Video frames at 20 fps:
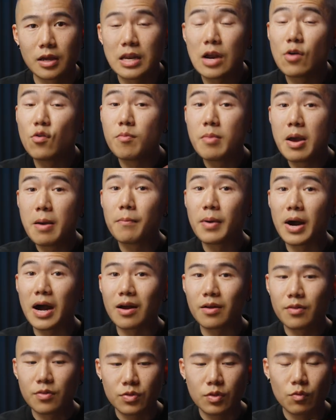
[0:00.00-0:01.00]
Now
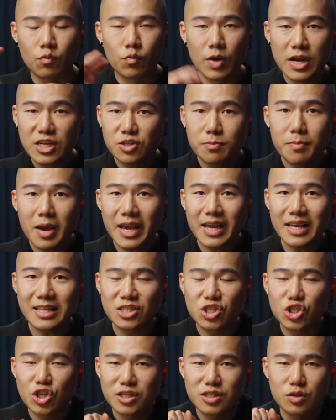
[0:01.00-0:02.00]
remember, the resume
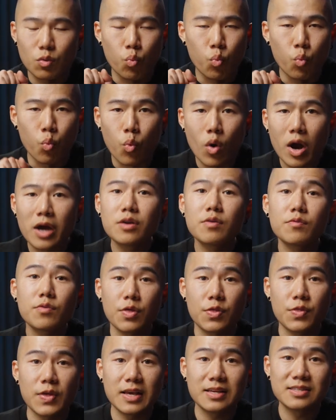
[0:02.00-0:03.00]
is just one of
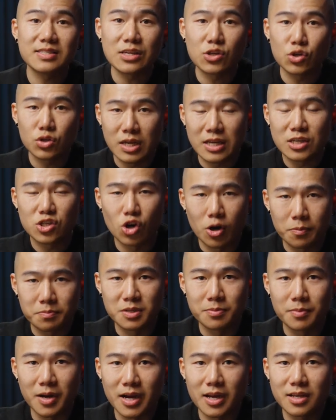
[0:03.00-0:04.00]
the things that you need to
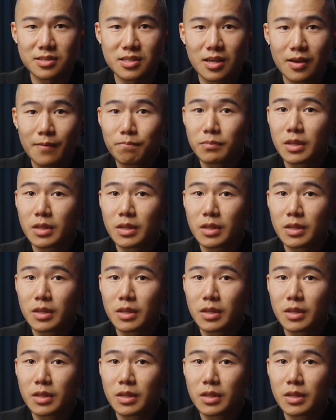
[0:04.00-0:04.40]
optimize.